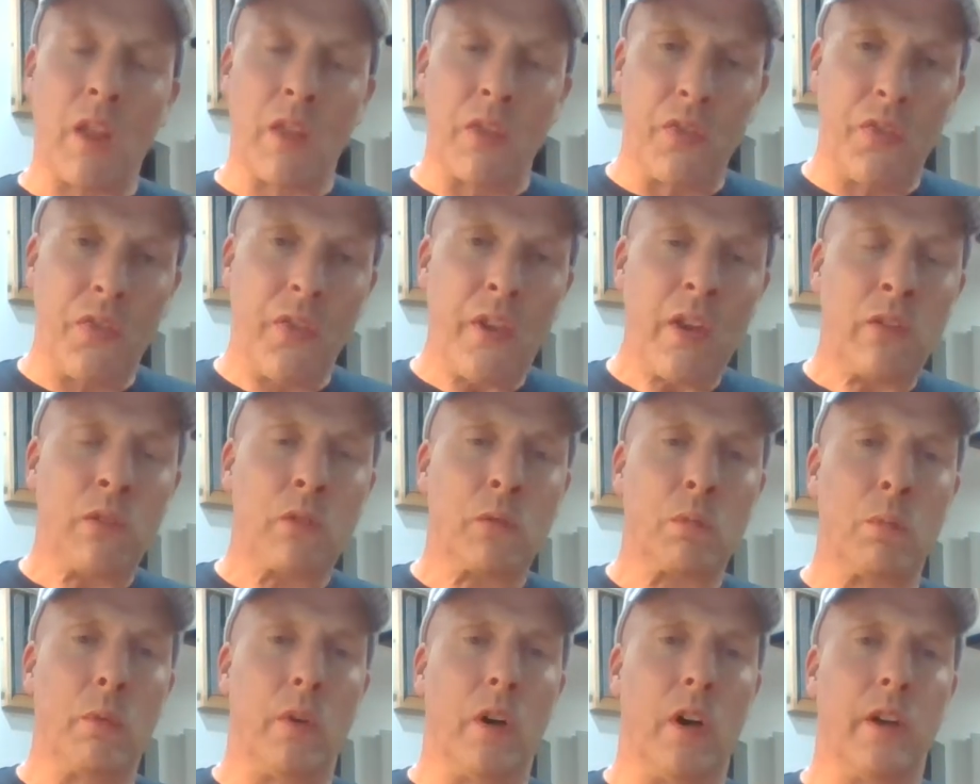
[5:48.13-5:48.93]

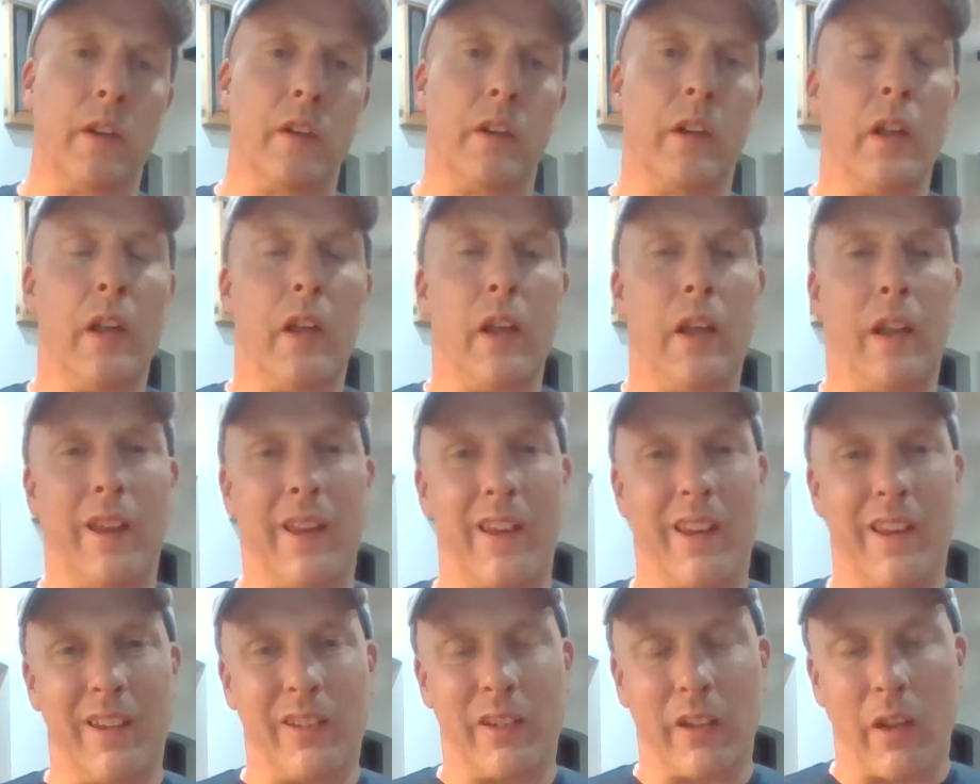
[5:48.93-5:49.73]
This one
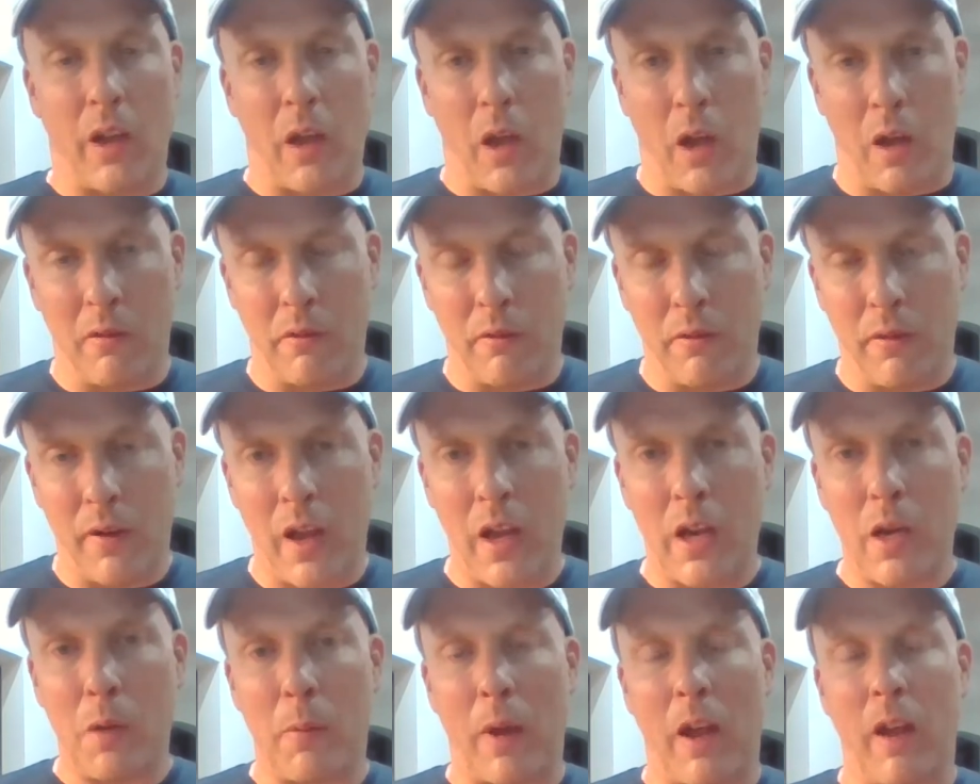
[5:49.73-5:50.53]
is
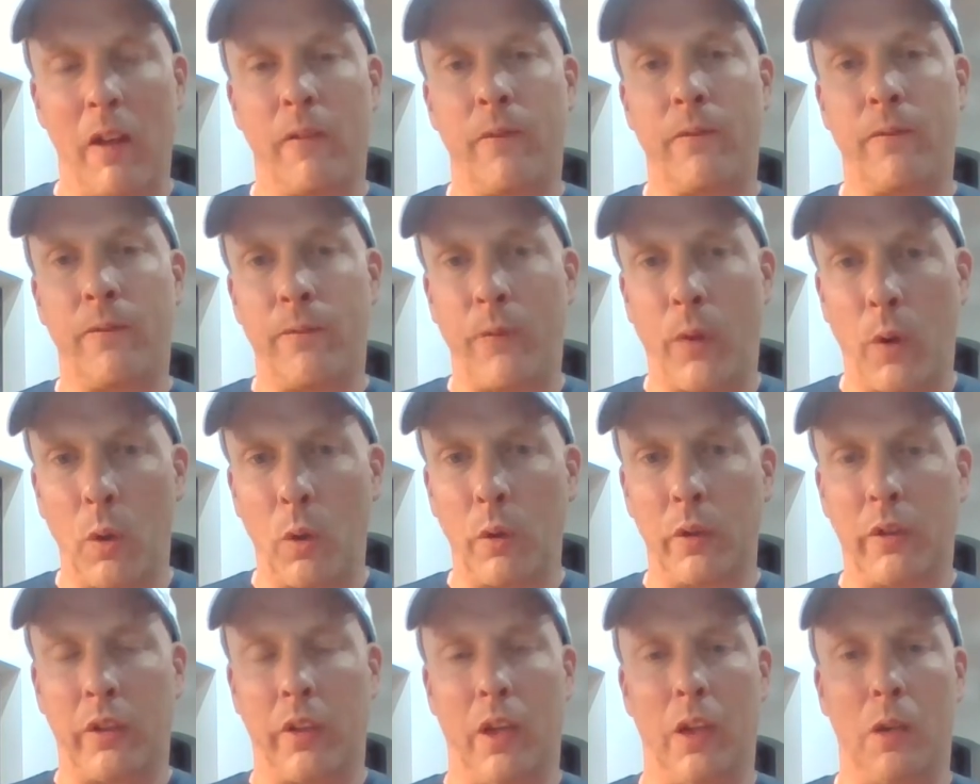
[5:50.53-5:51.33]
around about
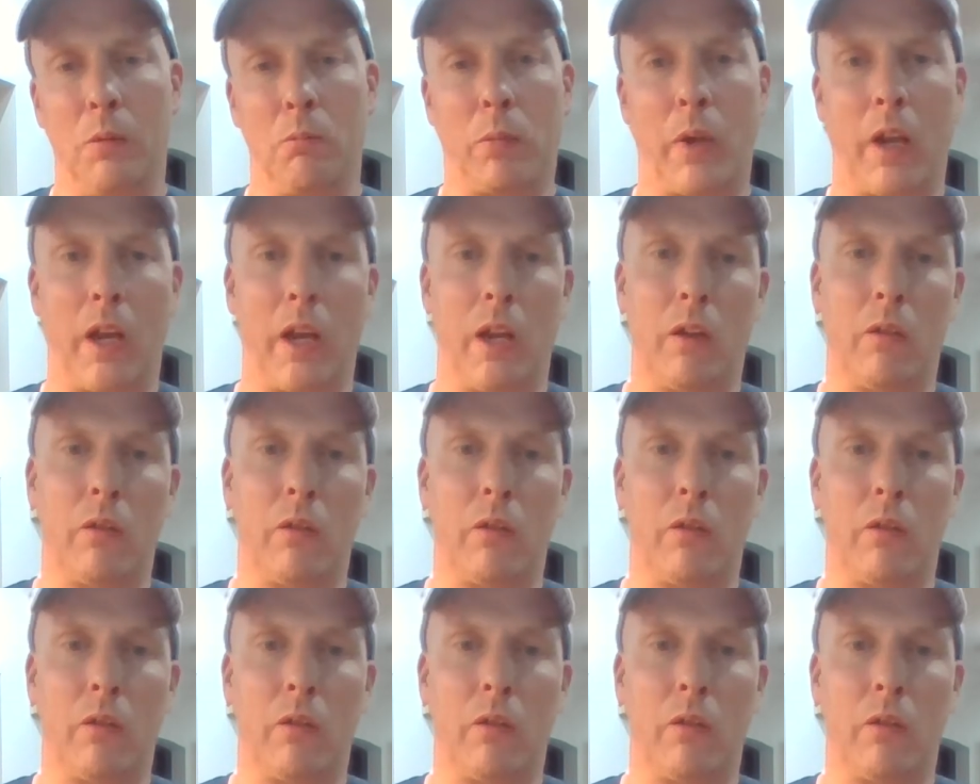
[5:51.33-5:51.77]
£14